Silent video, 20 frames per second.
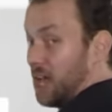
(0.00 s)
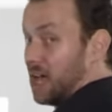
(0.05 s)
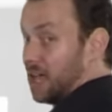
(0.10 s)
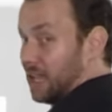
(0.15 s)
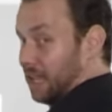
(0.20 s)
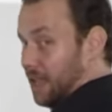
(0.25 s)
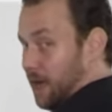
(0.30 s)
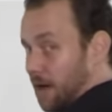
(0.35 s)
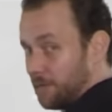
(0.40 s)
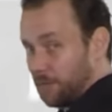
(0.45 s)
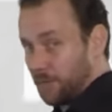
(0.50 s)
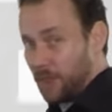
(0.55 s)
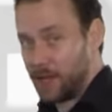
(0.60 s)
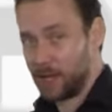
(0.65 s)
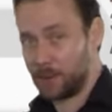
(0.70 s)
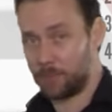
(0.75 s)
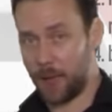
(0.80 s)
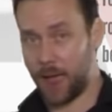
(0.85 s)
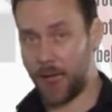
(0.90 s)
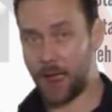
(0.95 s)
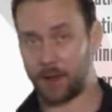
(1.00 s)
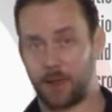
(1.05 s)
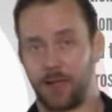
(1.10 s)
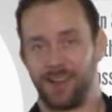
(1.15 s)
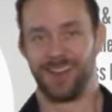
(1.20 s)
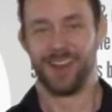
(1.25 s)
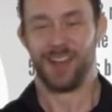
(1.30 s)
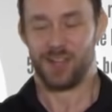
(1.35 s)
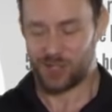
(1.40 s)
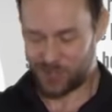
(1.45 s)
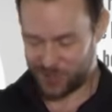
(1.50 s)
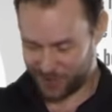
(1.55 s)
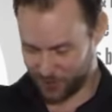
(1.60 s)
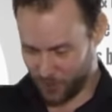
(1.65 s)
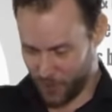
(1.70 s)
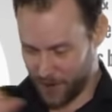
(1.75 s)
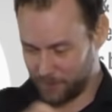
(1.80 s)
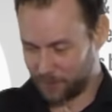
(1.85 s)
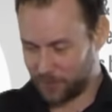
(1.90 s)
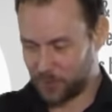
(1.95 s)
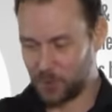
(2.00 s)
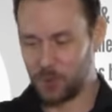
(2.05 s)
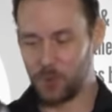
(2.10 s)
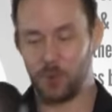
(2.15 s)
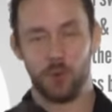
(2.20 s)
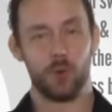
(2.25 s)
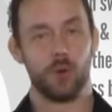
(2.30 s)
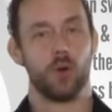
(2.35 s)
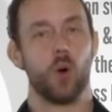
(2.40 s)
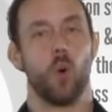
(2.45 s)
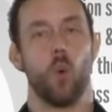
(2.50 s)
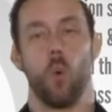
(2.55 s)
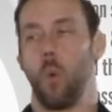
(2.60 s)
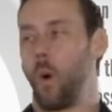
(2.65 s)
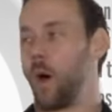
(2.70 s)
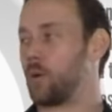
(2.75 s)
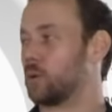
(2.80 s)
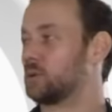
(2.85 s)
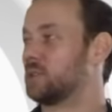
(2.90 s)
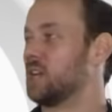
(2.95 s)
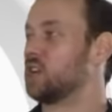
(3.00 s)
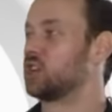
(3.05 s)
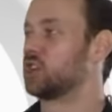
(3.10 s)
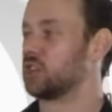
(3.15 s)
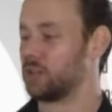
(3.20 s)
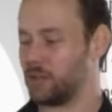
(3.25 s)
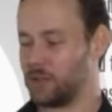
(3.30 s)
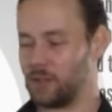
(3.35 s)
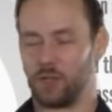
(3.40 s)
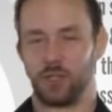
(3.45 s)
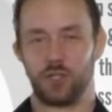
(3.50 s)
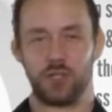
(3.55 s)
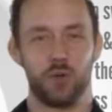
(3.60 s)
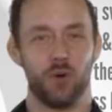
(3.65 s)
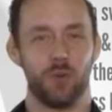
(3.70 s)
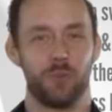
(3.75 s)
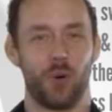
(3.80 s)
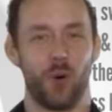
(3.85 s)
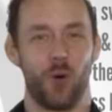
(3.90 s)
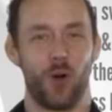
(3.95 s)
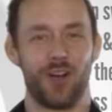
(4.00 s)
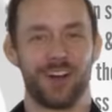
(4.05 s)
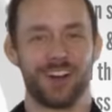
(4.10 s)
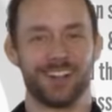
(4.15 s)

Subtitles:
left leg back, swipe through, one rotation to a pour.